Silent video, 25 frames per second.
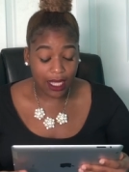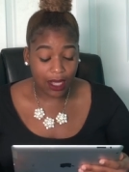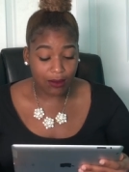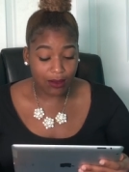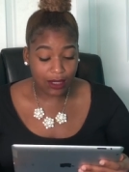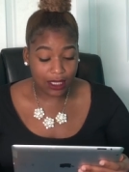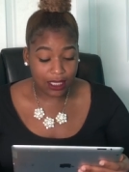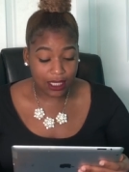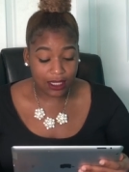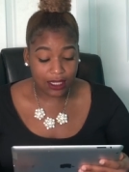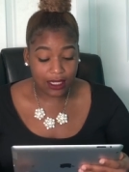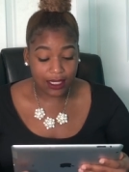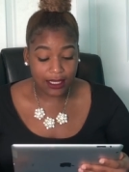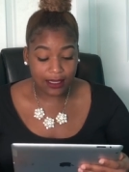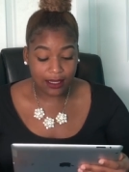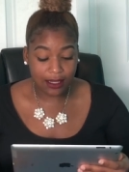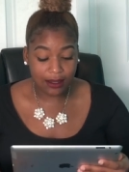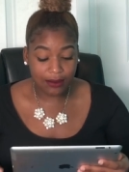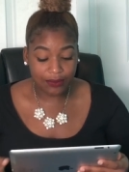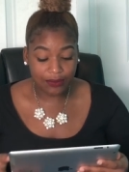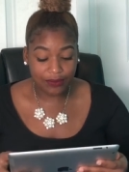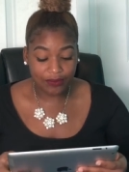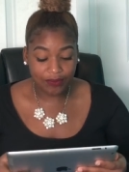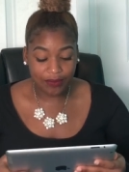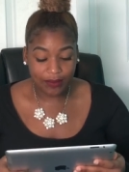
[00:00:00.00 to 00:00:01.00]
I was learning
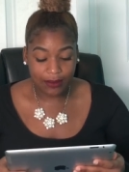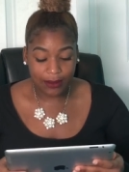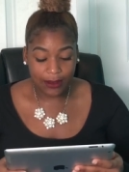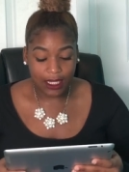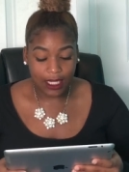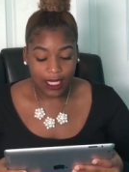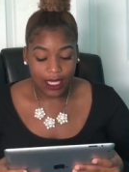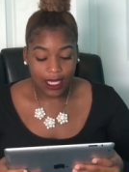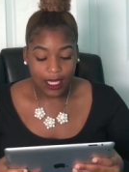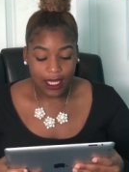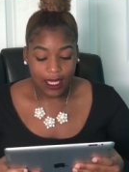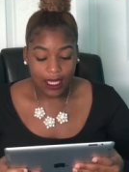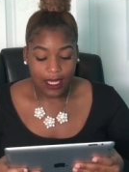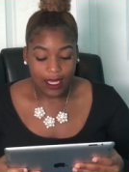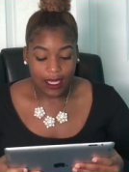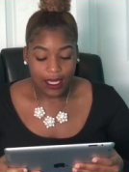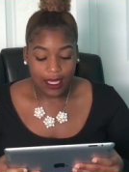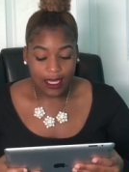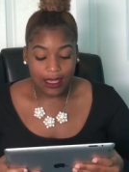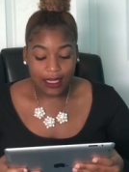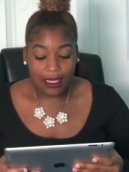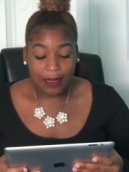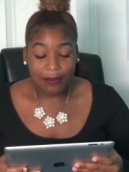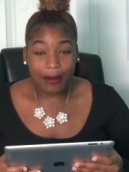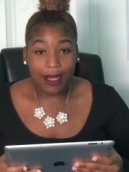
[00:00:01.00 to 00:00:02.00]
something.
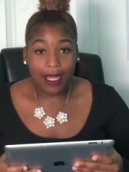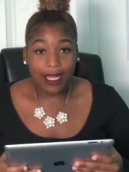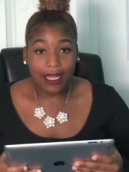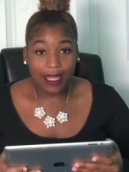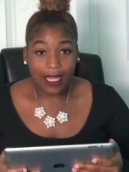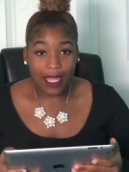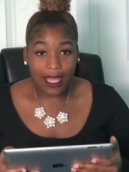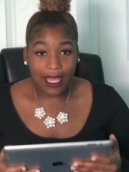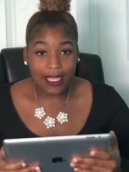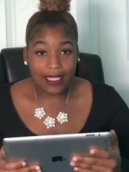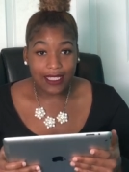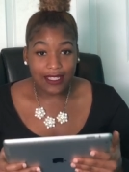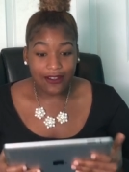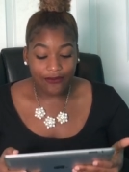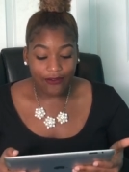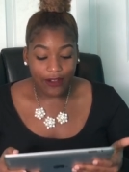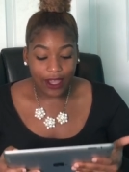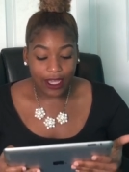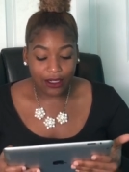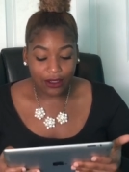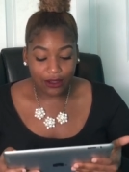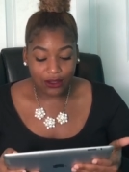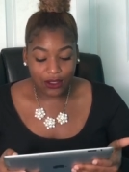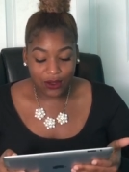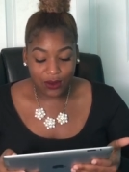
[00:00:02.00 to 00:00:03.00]
And then my last and
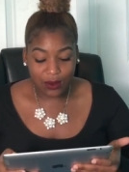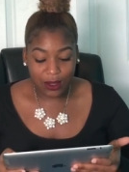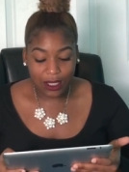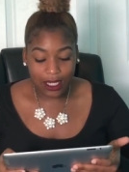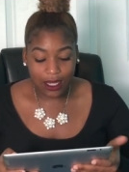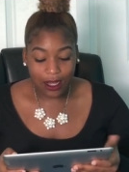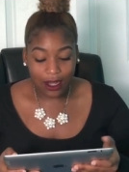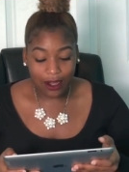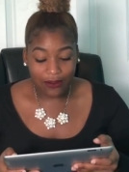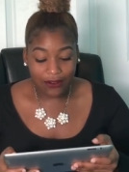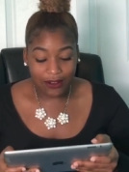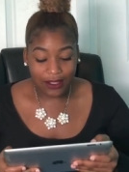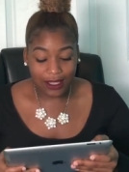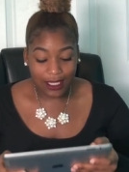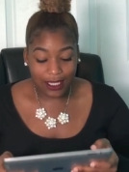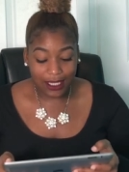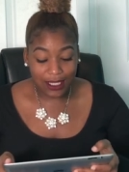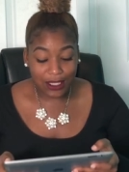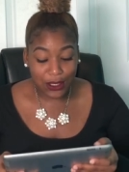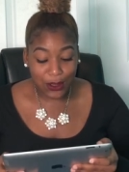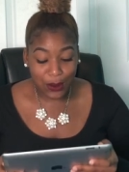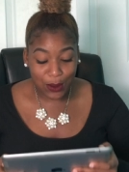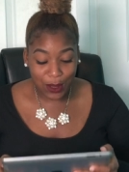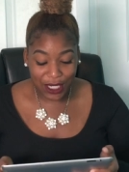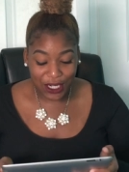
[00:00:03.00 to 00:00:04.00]
final tweet off of
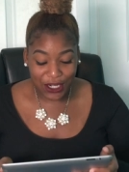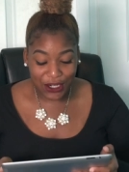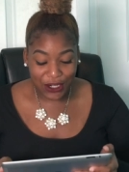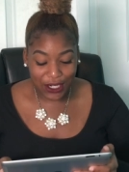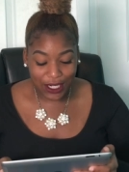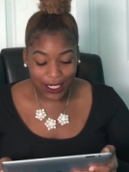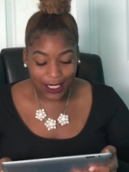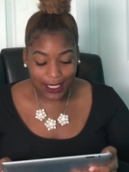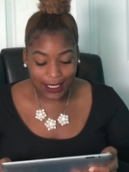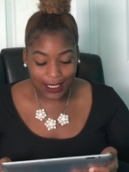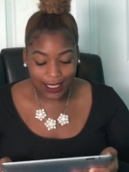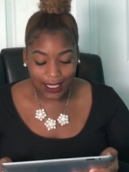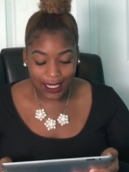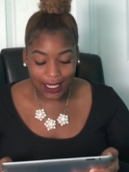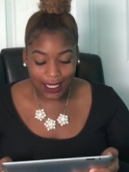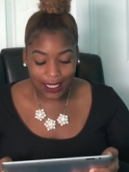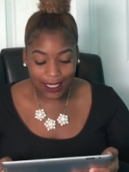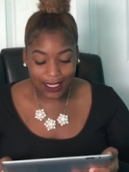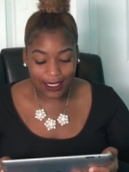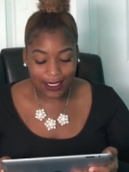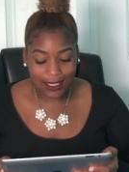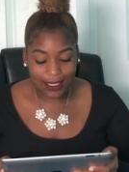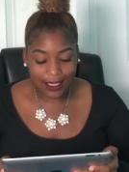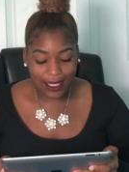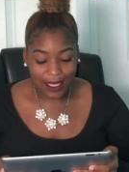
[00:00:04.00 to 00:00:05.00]
this Twitter
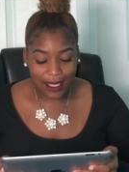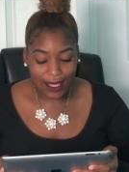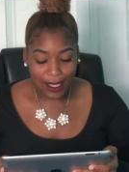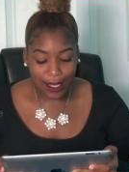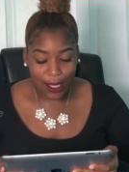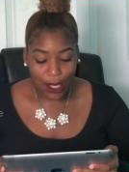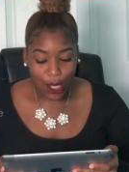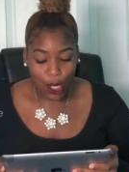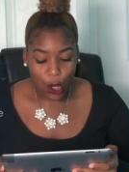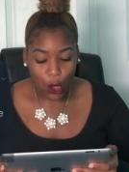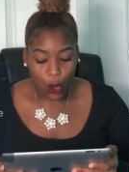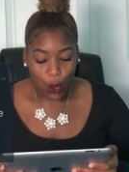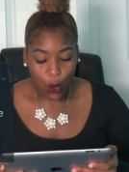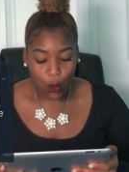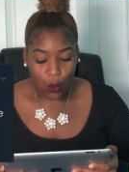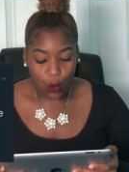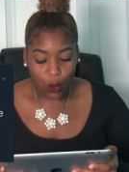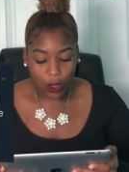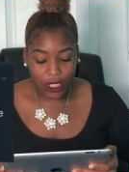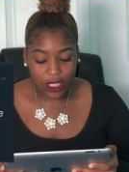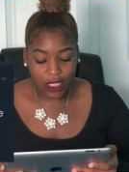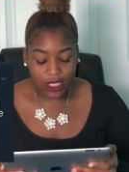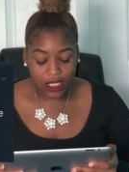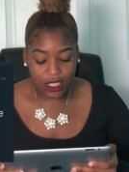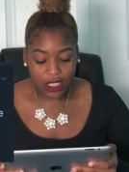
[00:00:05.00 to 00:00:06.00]
says,
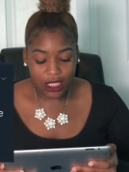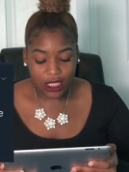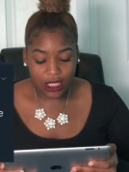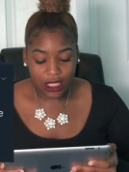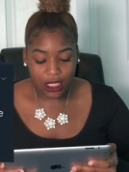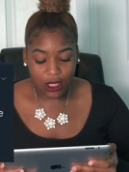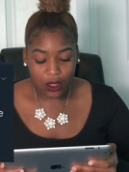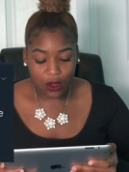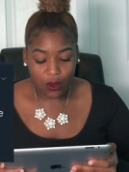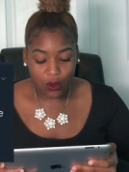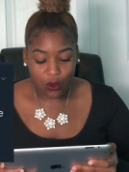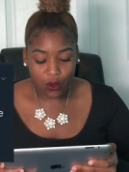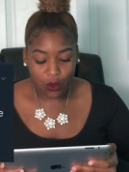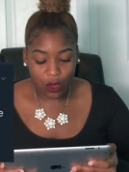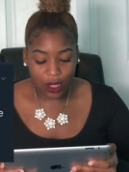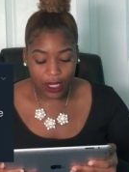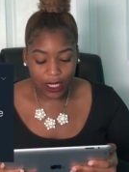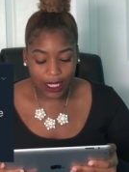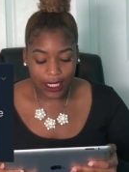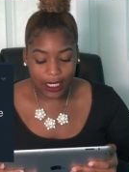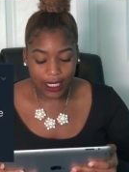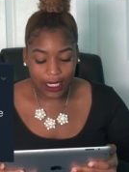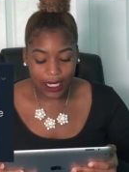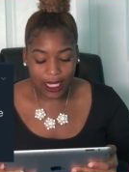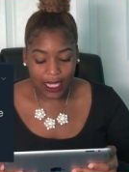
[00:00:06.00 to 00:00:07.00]
which
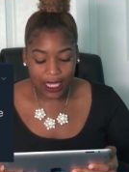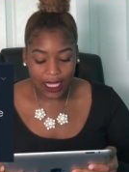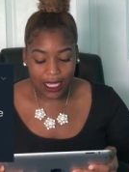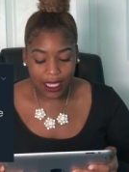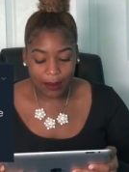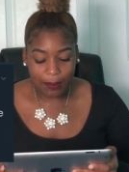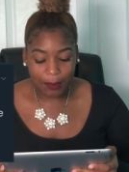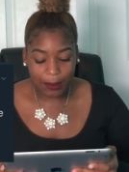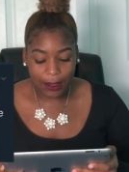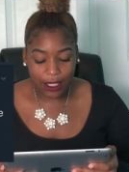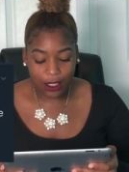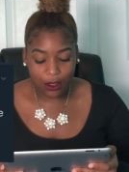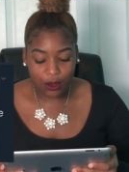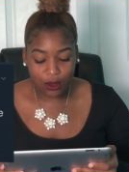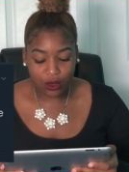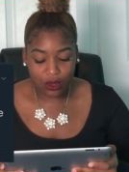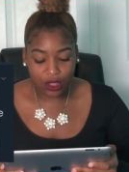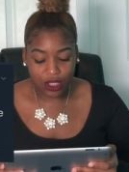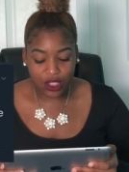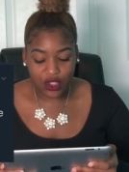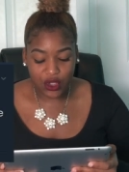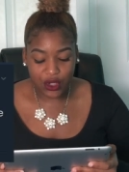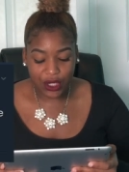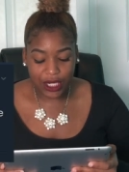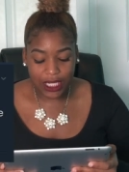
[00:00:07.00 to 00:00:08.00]
one, Epic
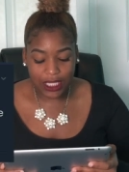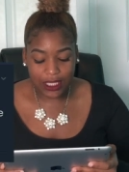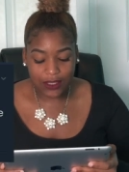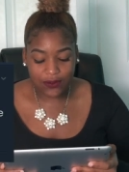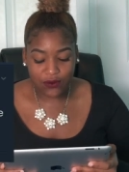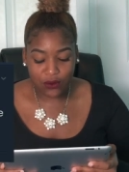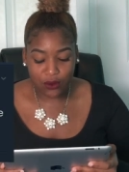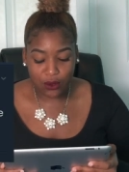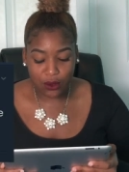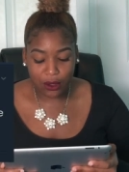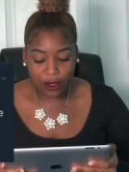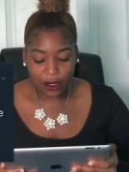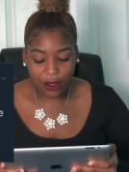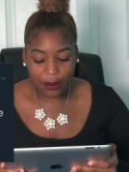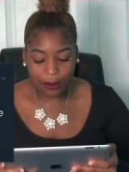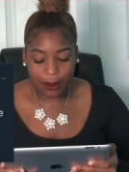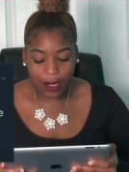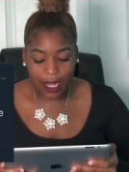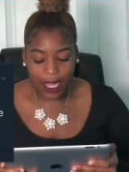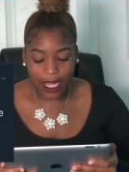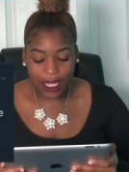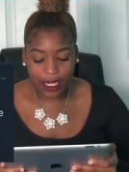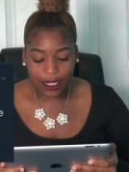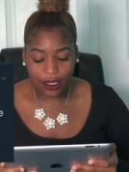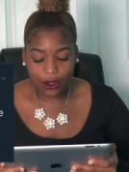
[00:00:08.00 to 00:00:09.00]
or
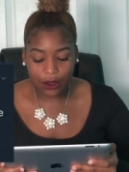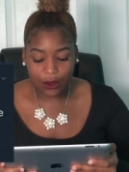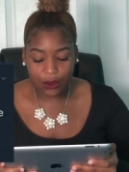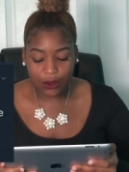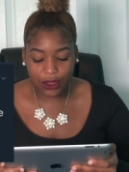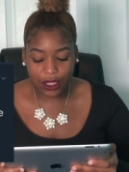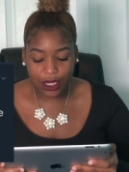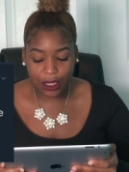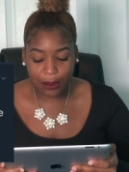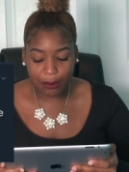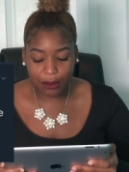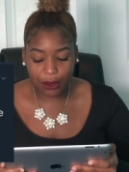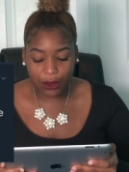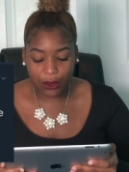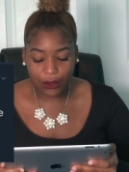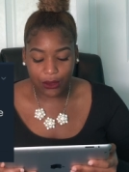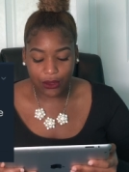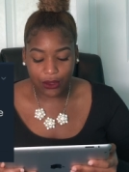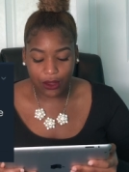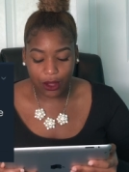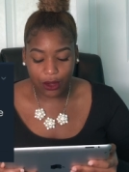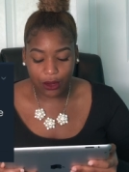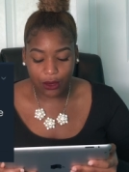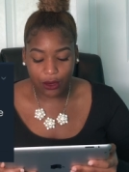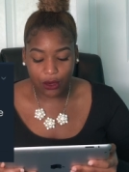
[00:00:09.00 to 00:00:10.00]
Transform? I know they're
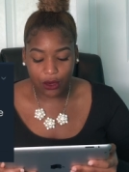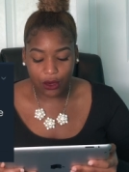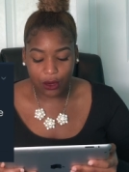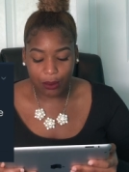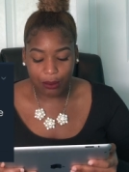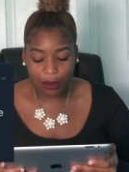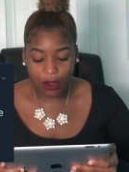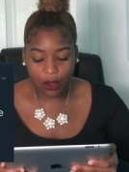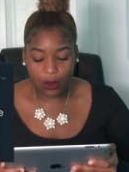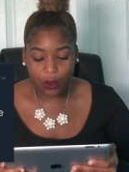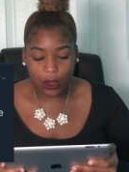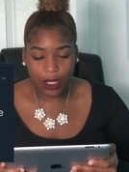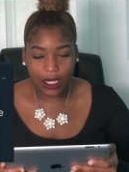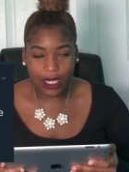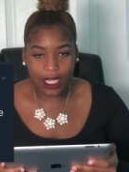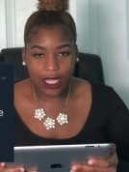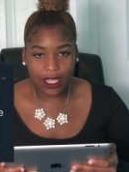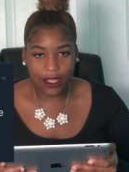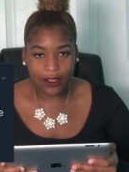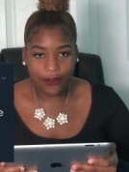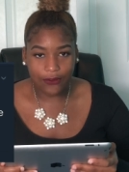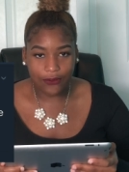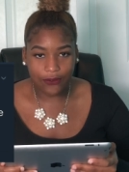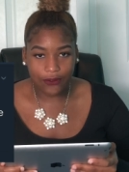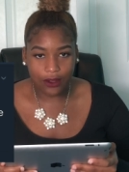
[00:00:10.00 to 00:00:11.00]
both old, but
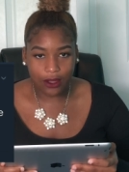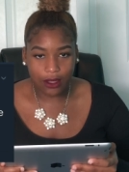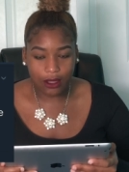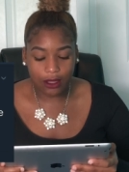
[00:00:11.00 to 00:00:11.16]
whatever.